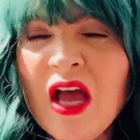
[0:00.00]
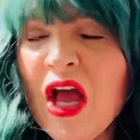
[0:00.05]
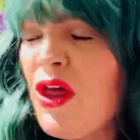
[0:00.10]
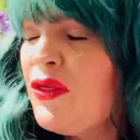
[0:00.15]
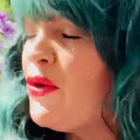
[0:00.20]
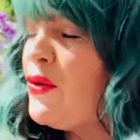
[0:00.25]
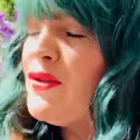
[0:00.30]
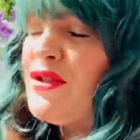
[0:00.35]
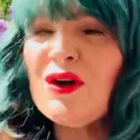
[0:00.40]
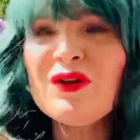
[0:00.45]

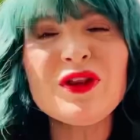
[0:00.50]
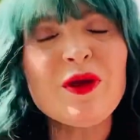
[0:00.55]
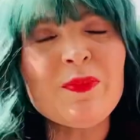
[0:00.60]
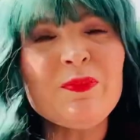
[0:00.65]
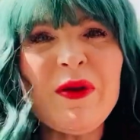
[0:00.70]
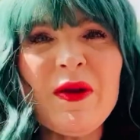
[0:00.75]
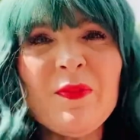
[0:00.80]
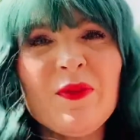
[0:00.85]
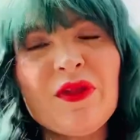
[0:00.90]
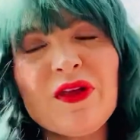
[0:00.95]
Those aren't the
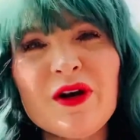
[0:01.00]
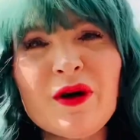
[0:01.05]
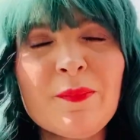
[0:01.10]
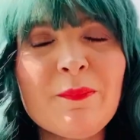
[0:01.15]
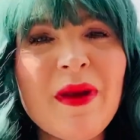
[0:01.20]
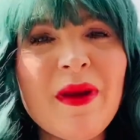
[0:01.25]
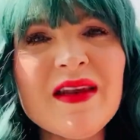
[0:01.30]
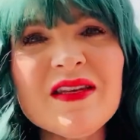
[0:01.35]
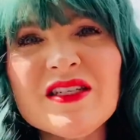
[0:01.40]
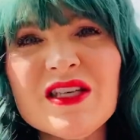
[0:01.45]
people that are
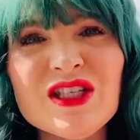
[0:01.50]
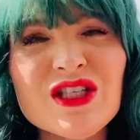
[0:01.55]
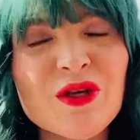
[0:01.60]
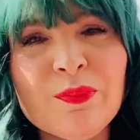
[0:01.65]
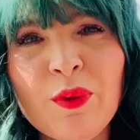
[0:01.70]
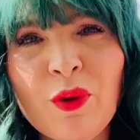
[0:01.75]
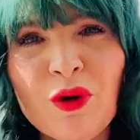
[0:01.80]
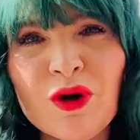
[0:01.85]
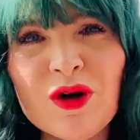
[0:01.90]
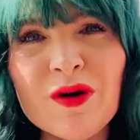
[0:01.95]
meant to
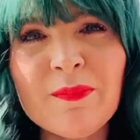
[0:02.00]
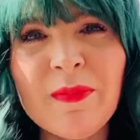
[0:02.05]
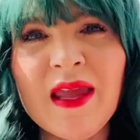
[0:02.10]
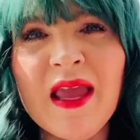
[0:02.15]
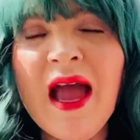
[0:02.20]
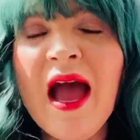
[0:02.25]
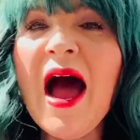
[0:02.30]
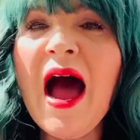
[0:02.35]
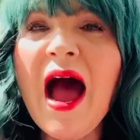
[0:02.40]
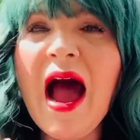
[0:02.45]
support me.
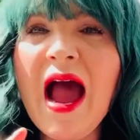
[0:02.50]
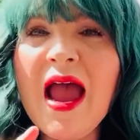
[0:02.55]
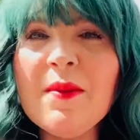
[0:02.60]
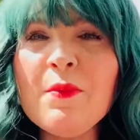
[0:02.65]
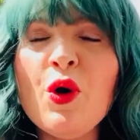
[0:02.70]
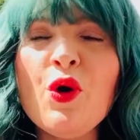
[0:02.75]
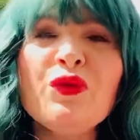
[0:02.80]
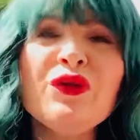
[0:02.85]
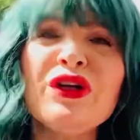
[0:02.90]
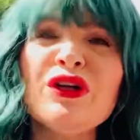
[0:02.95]
I'm
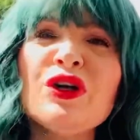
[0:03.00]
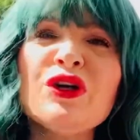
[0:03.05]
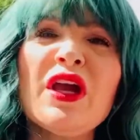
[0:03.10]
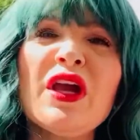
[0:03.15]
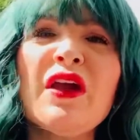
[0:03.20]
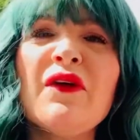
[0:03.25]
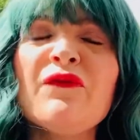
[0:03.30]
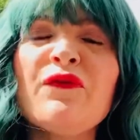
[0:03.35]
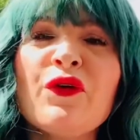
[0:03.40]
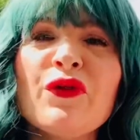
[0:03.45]
only
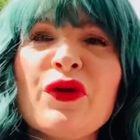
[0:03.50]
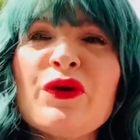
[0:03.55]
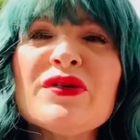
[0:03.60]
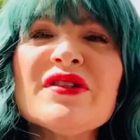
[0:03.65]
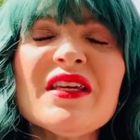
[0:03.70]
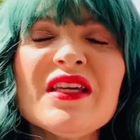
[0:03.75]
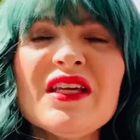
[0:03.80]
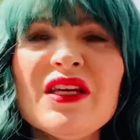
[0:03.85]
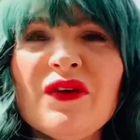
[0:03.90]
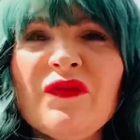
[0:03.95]
looking for
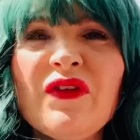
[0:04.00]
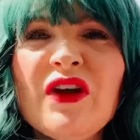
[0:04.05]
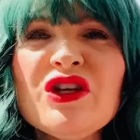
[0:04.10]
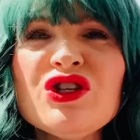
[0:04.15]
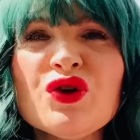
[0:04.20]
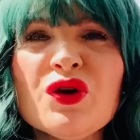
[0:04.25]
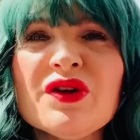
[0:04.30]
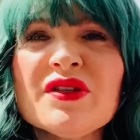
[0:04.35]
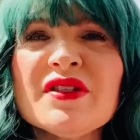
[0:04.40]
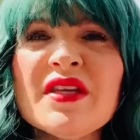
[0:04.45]
those
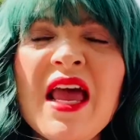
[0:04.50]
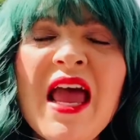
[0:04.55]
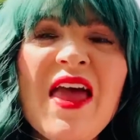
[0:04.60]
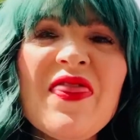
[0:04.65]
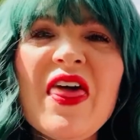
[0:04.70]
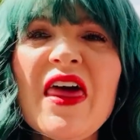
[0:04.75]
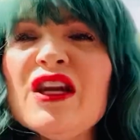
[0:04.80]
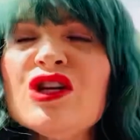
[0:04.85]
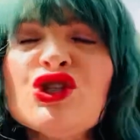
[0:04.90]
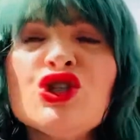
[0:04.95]
individuals
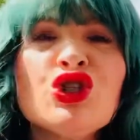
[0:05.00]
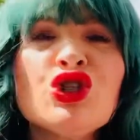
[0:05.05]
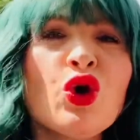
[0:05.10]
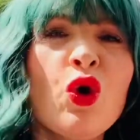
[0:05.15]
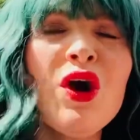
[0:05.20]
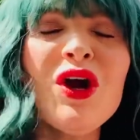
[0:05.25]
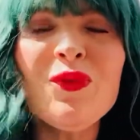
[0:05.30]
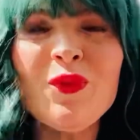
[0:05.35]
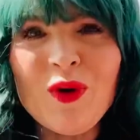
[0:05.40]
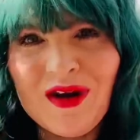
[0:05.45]
that
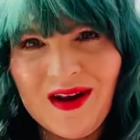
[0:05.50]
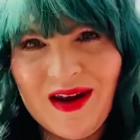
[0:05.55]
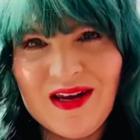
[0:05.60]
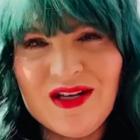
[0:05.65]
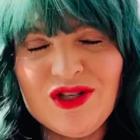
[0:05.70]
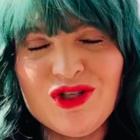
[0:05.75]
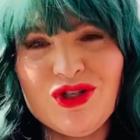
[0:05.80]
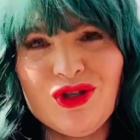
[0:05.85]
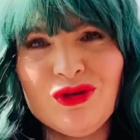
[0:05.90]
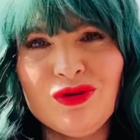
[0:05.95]
enjoy what I
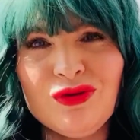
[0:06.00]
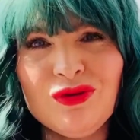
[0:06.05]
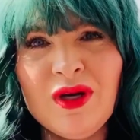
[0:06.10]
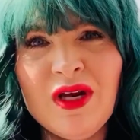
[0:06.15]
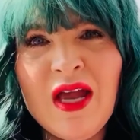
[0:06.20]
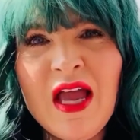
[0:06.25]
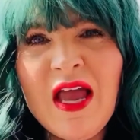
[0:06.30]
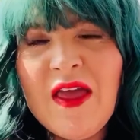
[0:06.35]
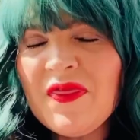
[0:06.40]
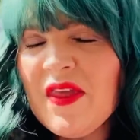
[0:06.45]
do,
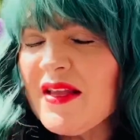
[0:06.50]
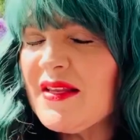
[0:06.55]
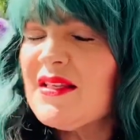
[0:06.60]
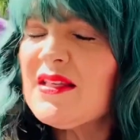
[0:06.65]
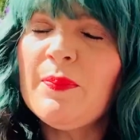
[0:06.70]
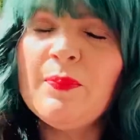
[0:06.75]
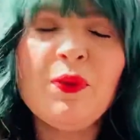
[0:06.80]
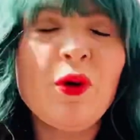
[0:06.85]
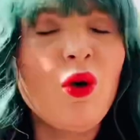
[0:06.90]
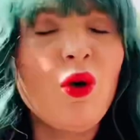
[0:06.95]
that
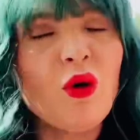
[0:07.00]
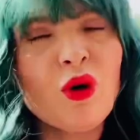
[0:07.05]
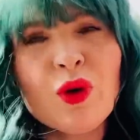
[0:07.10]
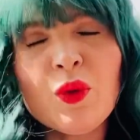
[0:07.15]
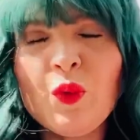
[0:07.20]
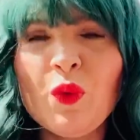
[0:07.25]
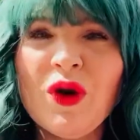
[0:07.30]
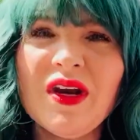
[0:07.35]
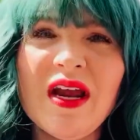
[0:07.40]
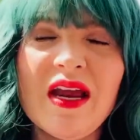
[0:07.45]

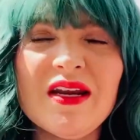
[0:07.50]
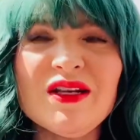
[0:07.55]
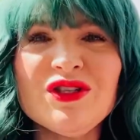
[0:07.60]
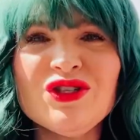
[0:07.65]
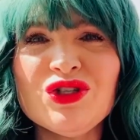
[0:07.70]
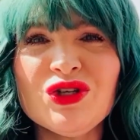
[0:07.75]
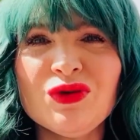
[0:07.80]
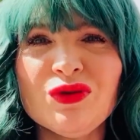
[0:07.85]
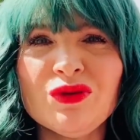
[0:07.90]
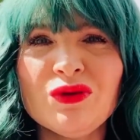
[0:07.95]
support what I
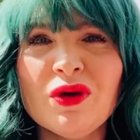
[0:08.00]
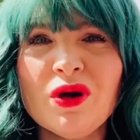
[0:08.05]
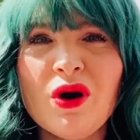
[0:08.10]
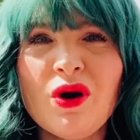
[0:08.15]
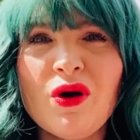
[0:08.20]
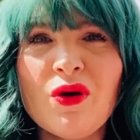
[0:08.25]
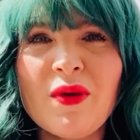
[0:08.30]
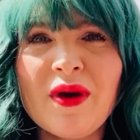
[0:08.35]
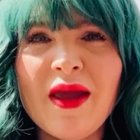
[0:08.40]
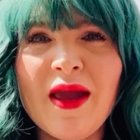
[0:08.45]
do,
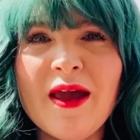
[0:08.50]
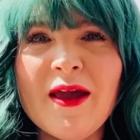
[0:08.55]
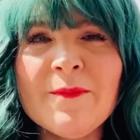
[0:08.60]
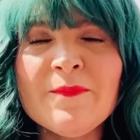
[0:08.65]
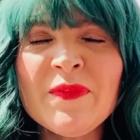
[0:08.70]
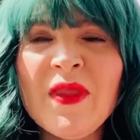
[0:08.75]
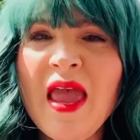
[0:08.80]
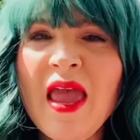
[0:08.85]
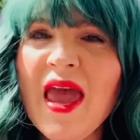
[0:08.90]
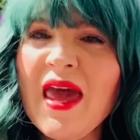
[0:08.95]
okay?
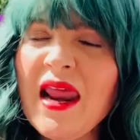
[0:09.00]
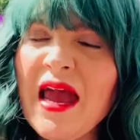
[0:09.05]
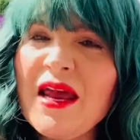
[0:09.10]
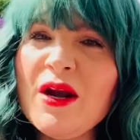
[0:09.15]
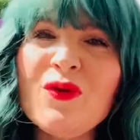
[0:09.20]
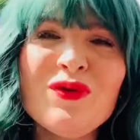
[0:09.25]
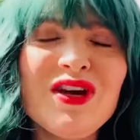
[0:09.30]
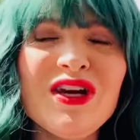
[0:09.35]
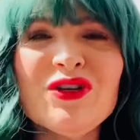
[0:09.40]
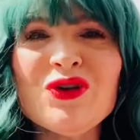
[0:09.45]
And I
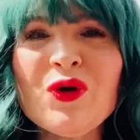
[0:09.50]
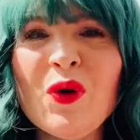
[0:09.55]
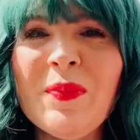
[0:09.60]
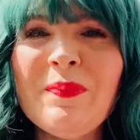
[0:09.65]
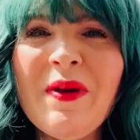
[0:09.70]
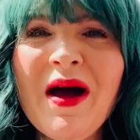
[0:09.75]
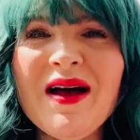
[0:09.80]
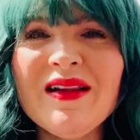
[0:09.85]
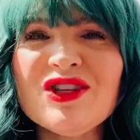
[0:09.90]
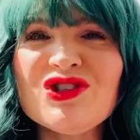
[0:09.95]
don't need to
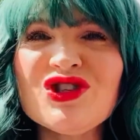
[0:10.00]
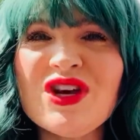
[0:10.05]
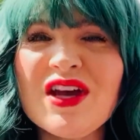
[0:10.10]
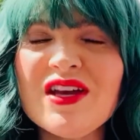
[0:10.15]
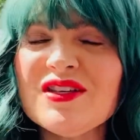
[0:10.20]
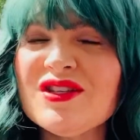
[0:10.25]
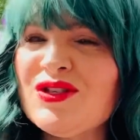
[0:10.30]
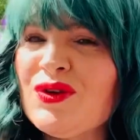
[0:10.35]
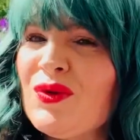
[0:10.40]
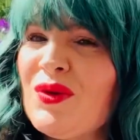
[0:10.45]

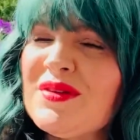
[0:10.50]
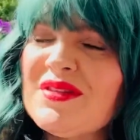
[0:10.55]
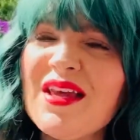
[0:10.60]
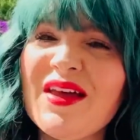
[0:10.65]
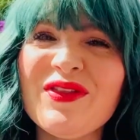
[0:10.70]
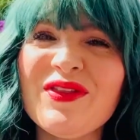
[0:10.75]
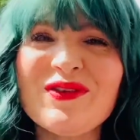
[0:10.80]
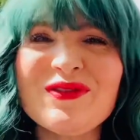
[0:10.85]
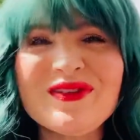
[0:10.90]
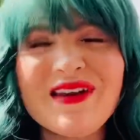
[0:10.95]
apologize to those
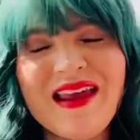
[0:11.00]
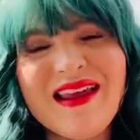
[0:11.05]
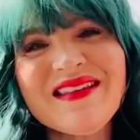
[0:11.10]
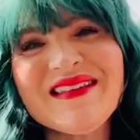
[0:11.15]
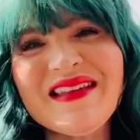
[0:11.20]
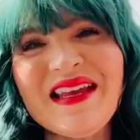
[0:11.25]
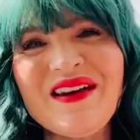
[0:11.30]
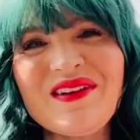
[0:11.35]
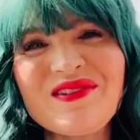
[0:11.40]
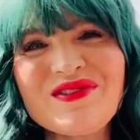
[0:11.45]
other
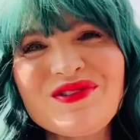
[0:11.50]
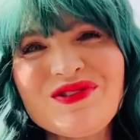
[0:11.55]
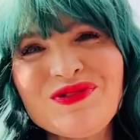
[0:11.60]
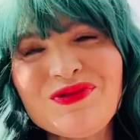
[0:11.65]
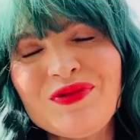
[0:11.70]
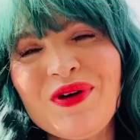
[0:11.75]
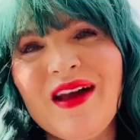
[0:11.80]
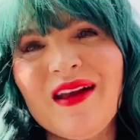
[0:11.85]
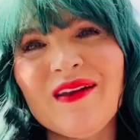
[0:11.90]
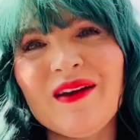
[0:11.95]
naysayers,
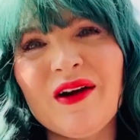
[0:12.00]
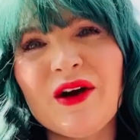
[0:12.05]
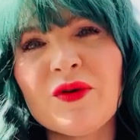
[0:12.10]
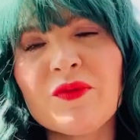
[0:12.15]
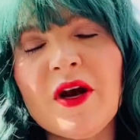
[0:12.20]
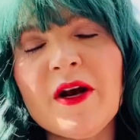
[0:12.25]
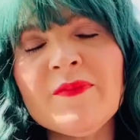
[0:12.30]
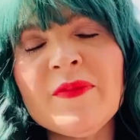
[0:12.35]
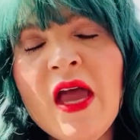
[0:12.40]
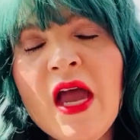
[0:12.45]
do I, all right?